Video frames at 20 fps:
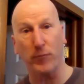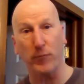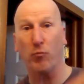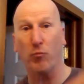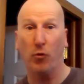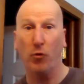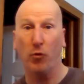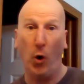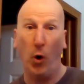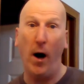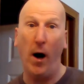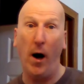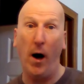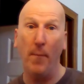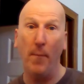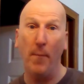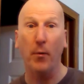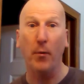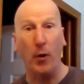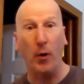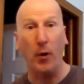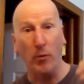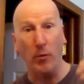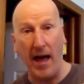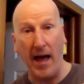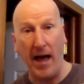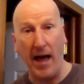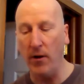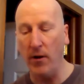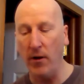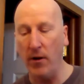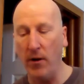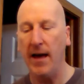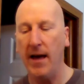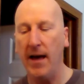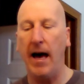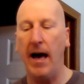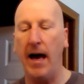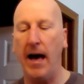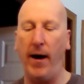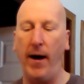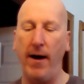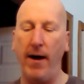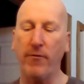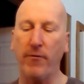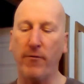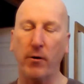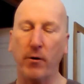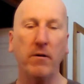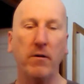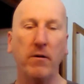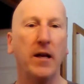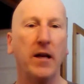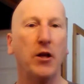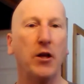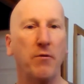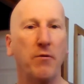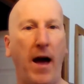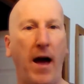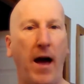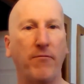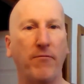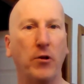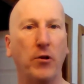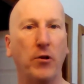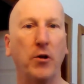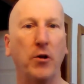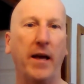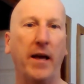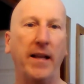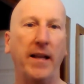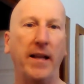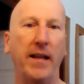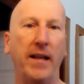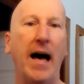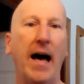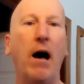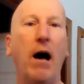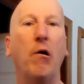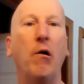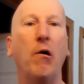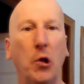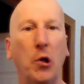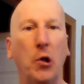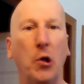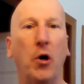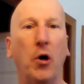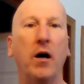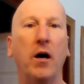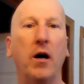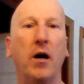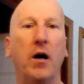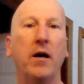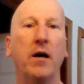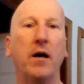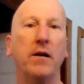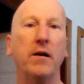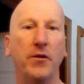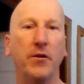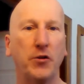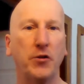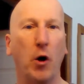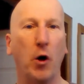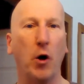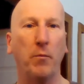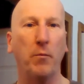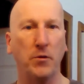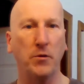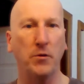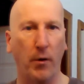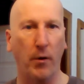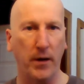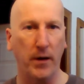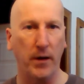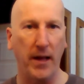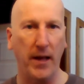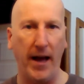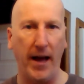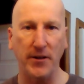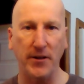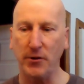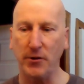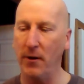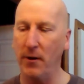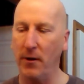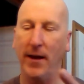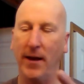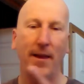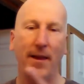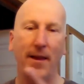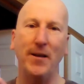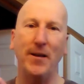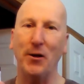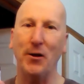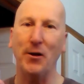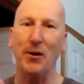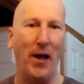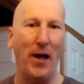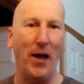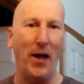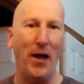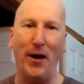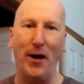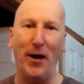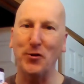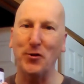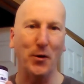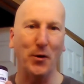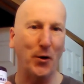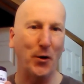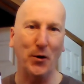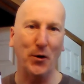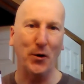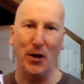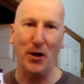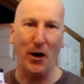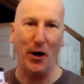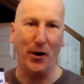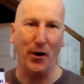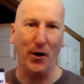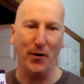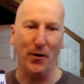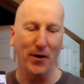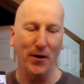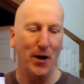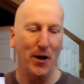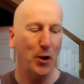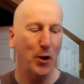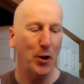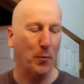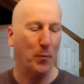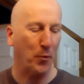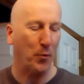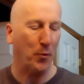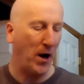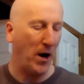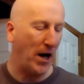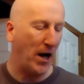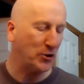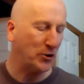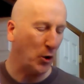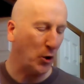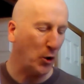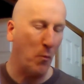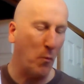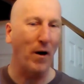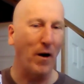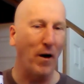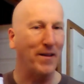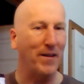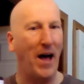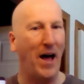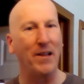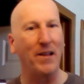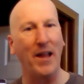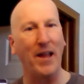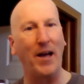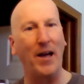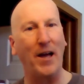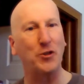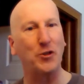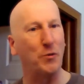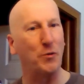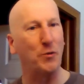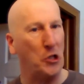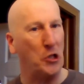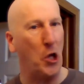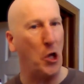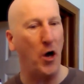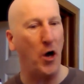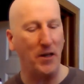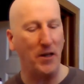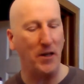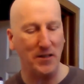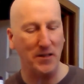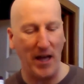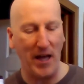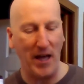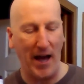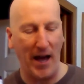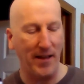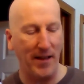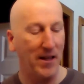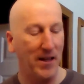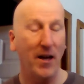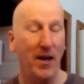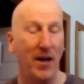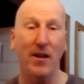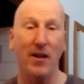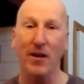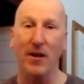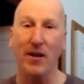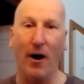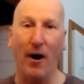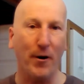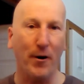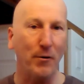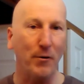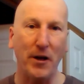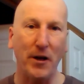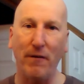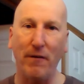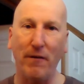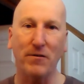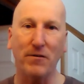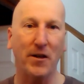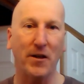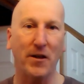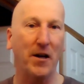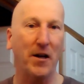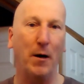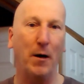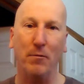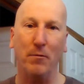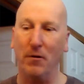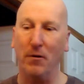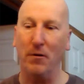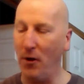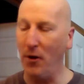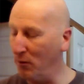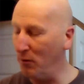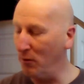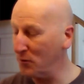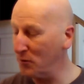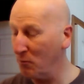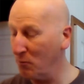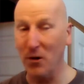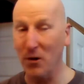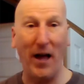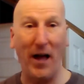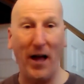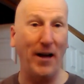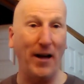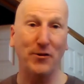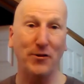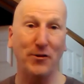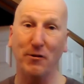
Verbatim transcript: go up or go down. However, you have to look at how long the soap is going to last you. This will last you a good year. The Proraso might not last you as long as that. The Arko Shave Stick, a couple of those, will last you